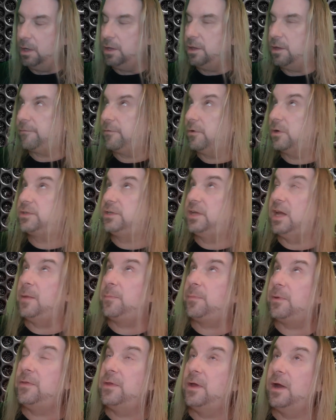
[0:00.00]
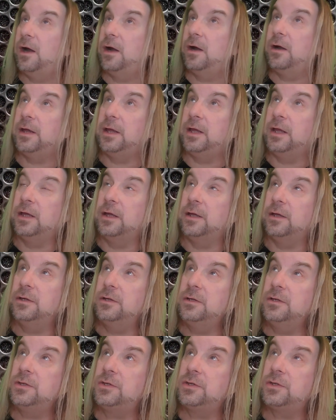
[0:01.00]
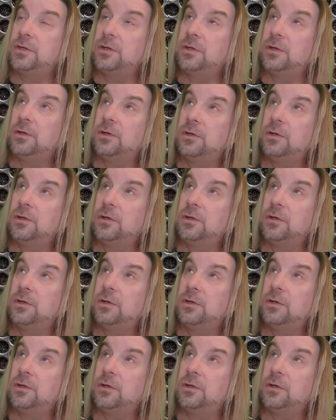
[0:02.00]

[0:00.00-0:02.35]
The first tape in there is